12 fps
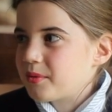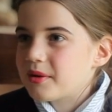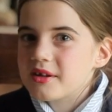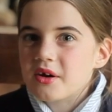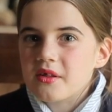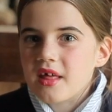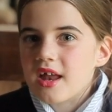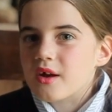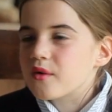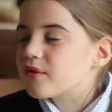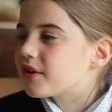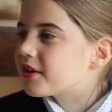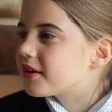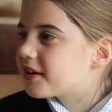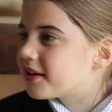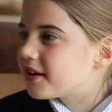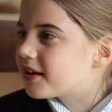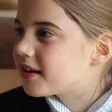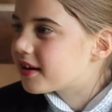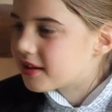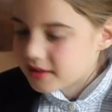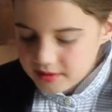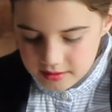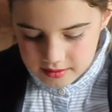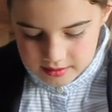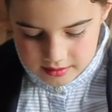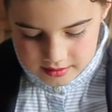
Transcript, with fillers: we start that over? I love you,